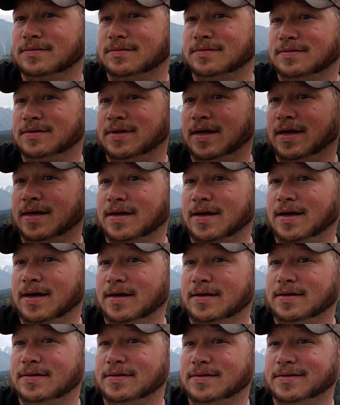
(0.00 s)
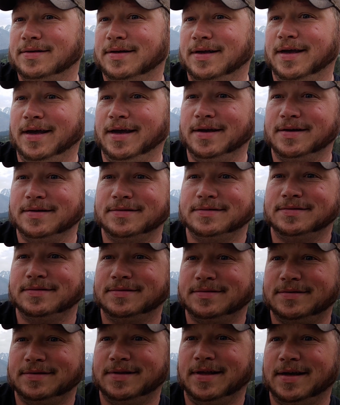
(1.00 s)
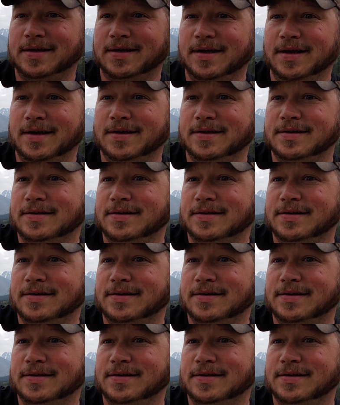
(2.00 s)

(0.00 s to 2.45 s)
that guy? Yeah, that guy.